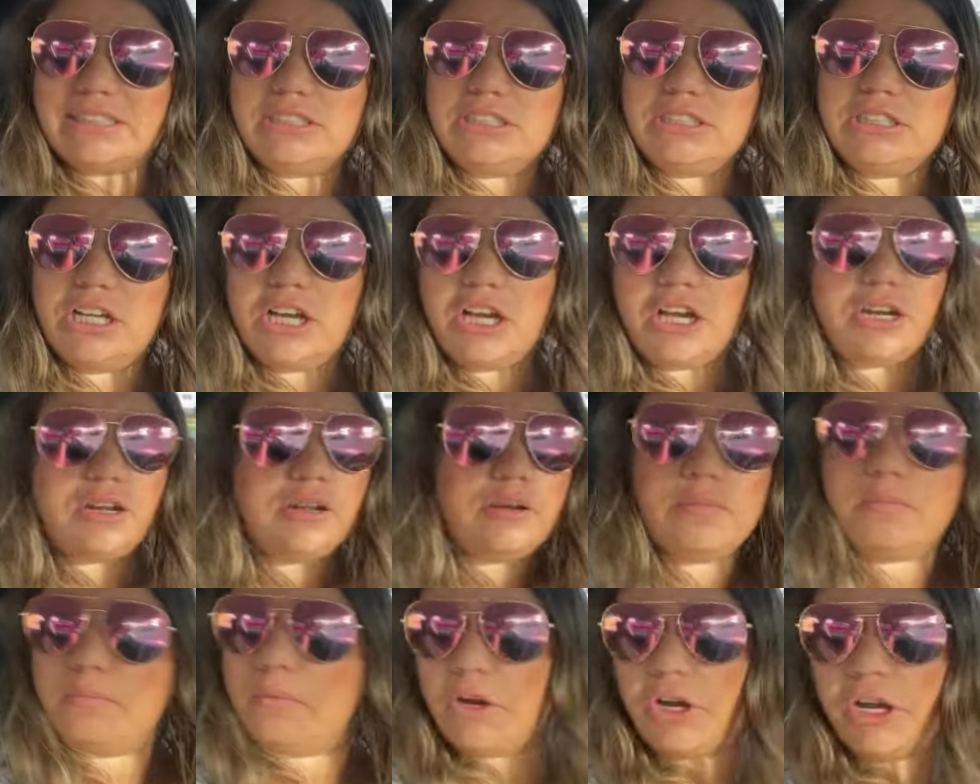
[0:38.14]
Good
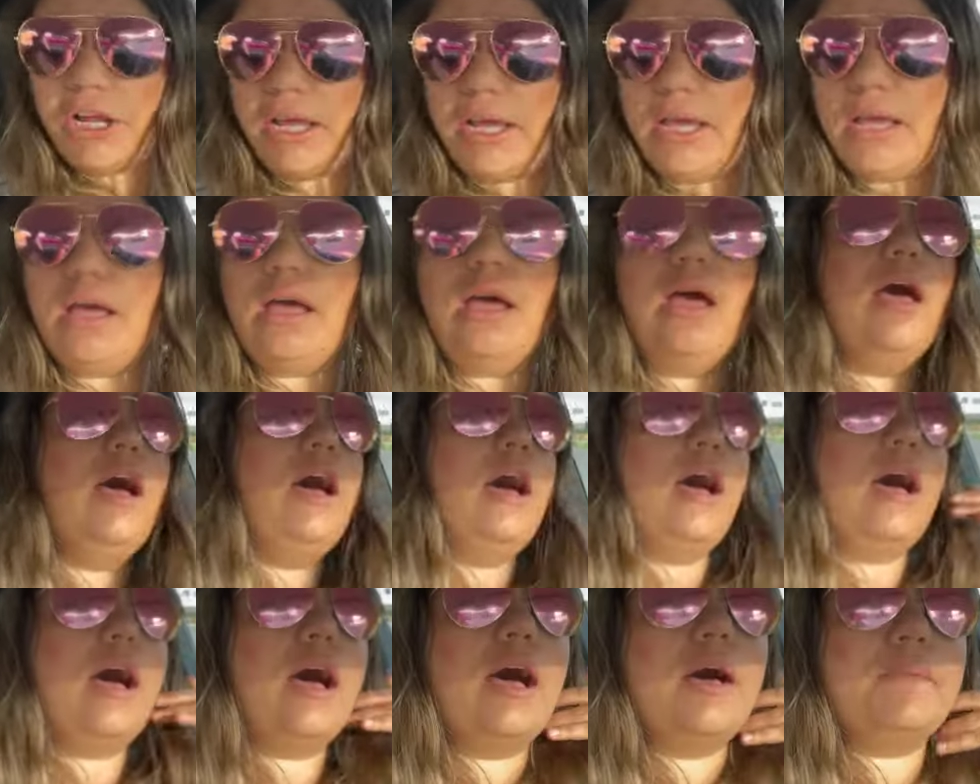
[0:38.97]
morning.
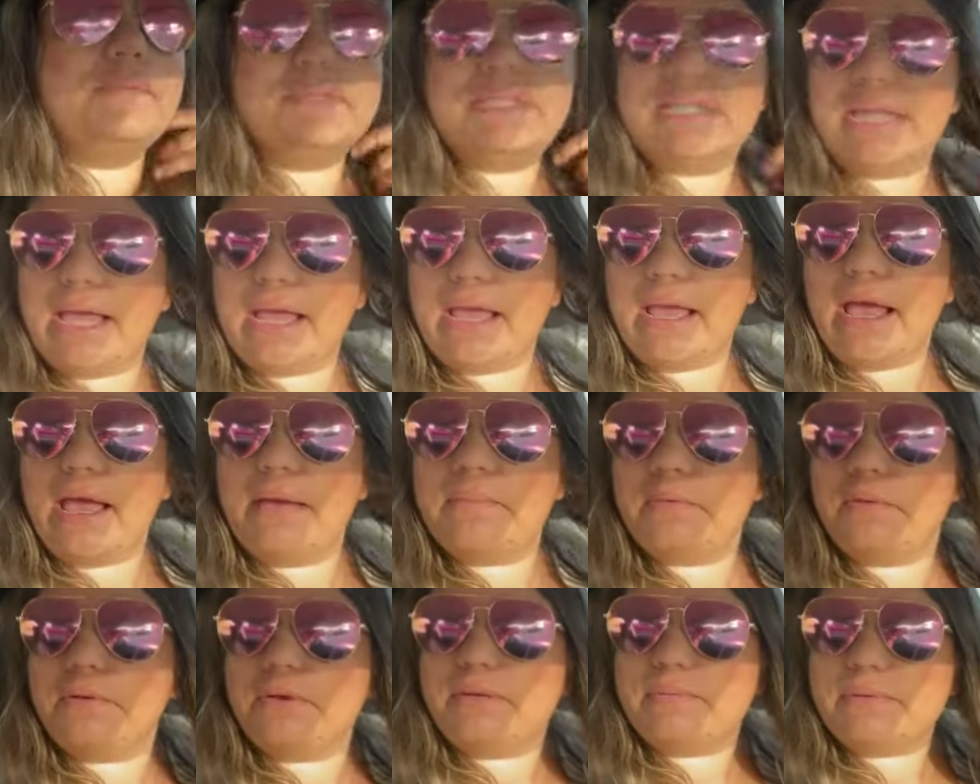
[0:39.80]
Today
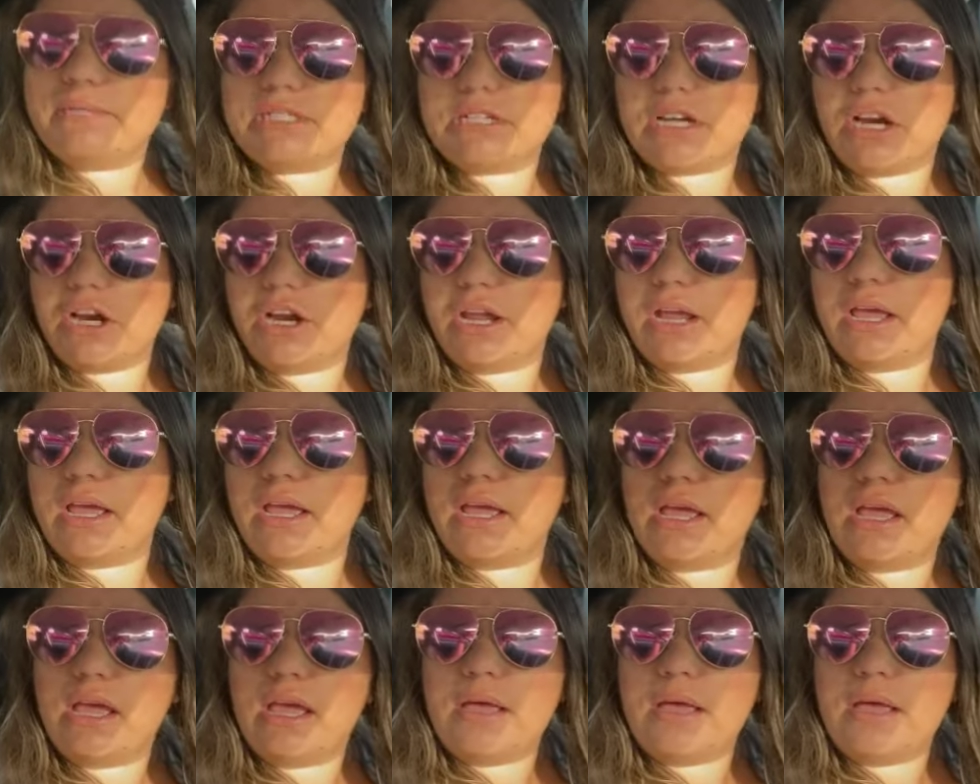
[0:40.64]
I'm going to be starting